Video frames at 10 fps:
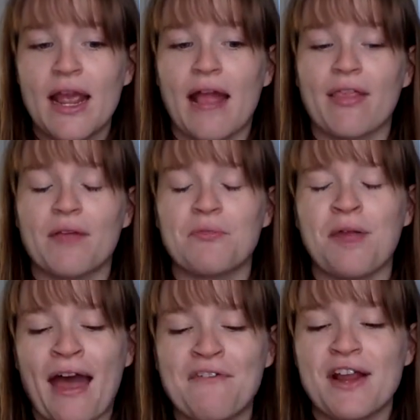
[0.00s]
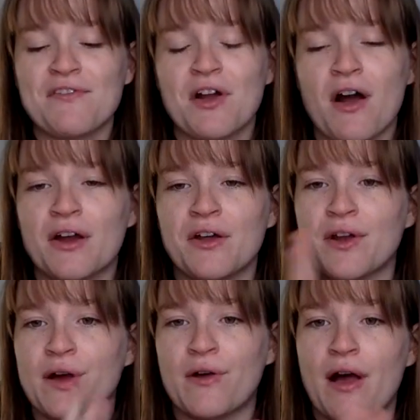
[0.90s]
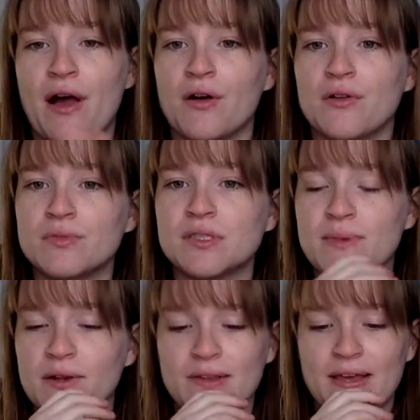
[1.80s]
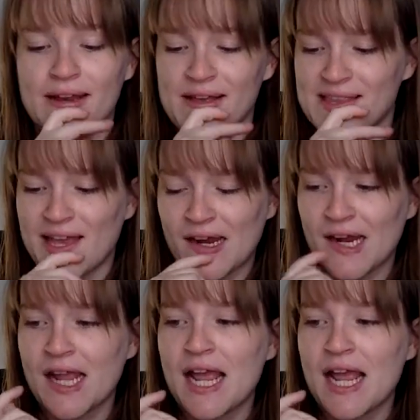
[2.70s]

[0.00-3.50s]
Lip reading: and I'll put half an avocado, and I'll smear that on there,